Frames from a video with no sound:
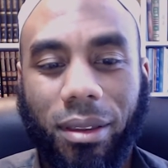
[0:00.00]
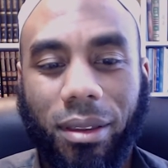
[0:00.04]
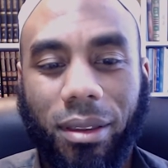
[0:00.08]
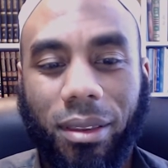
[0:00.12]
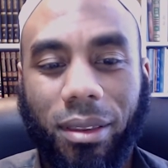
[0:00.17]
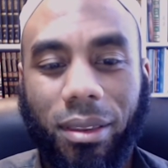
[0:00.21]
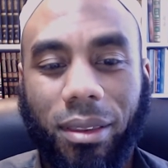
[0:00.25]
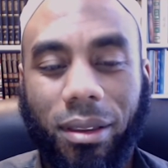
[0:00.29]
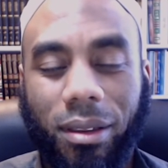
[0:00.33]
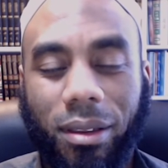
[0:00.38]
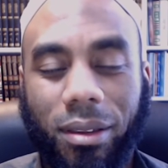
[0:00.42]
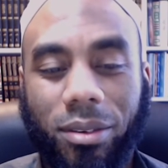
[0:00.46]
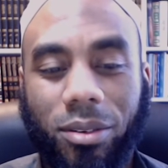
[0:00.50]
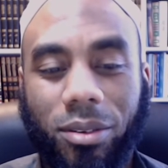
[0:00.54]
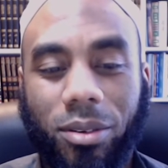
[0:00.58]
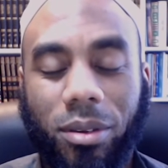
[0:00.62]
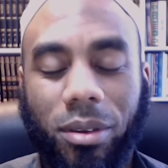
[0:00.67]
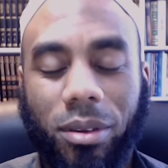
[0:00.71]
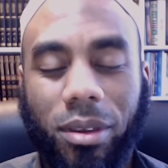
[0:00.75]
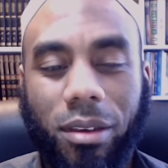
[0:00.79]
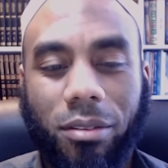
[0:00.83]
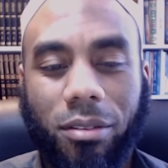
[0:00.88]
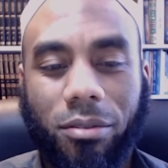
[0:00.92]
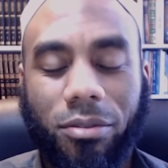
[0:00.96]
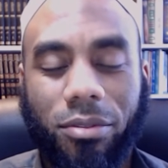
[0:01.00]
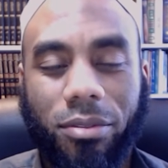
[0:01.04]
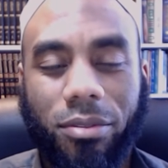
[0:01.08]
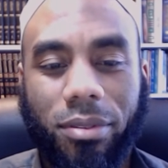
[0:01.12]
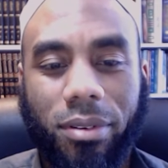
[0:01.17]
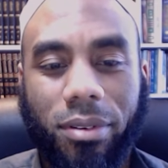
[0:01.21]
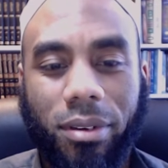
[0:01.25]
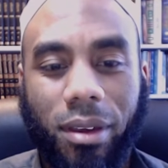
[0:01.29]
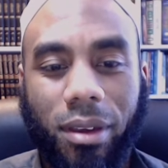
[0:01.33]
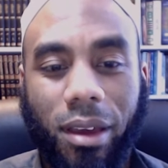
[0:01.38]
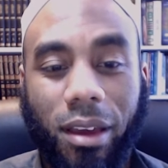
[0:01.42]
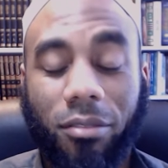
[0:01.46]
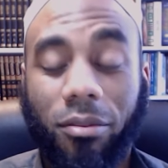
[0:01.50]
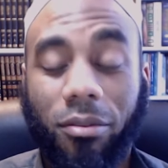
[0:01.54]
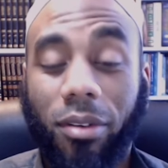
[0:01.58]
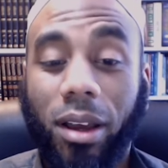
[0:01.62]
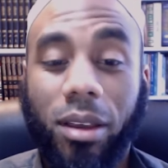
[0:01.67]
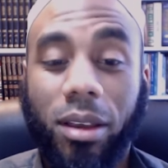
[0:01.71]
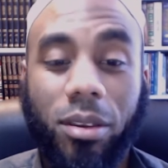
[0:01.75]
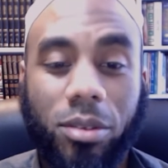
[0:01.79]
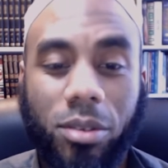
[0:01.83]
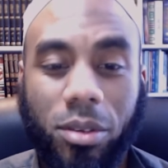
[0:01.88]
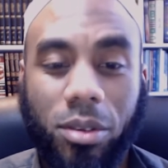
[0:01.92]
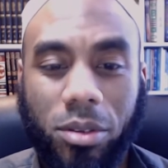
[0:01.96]
that to give
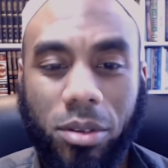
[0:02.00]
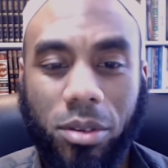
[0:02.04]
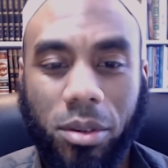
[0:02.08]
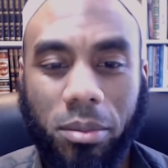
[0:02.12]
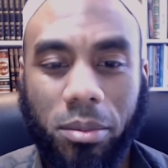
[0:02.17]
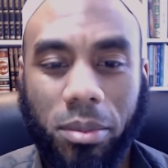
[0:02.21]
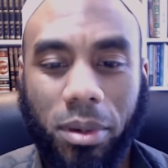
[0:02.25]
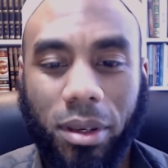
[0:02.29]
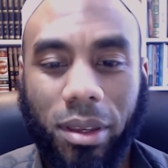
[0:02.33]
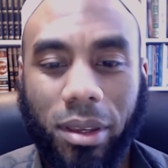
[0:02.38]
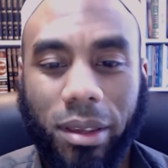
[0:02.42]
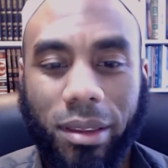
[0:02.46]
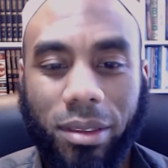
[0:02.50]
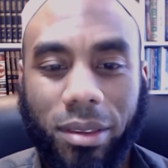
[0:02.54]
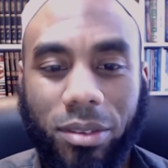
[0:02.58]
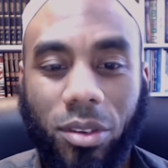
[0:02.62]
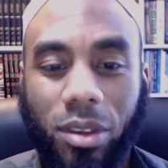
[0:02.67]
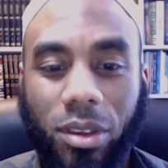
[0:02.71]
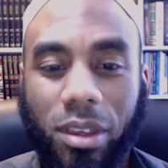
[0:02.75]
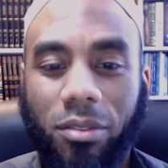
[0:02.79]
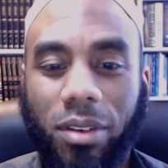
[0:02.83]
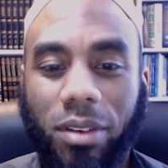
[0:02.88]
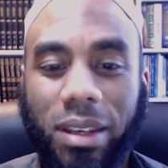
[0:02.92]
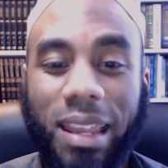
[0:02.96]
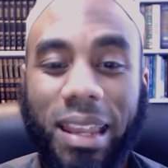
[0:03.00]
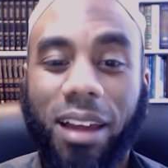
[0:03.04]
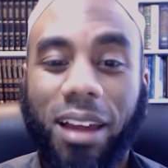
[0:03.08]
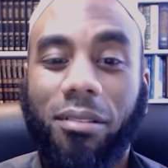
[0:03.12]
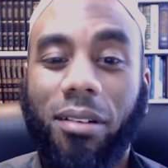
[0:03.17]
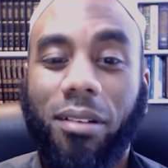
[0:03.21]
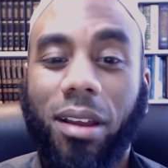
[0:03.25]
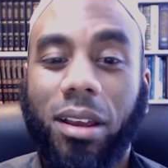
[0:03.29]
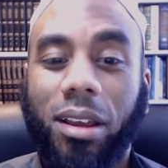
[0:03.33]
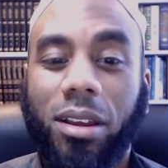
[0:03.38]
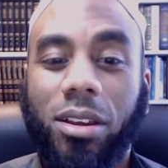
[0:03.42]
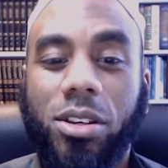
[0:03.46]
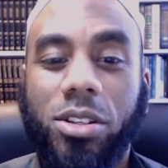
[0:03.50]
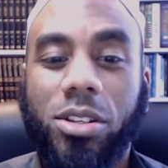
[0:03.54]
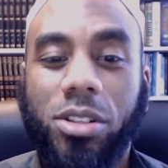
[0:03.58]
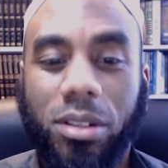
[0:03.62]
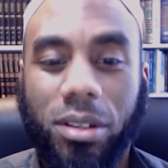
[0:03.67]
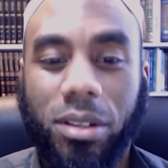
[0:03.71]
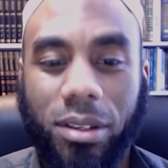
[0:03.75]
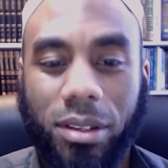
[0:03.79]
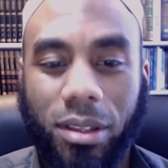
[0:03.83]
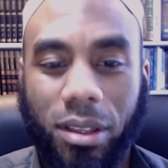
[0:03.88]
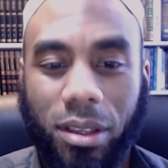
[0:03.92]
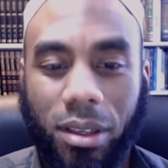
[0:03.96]
advice to somebody, to give a
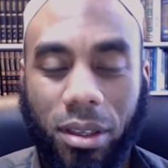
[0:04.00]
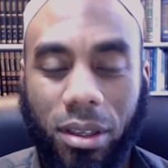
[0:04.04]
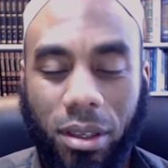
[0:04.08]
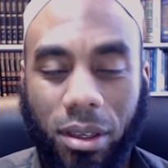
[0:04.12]
direction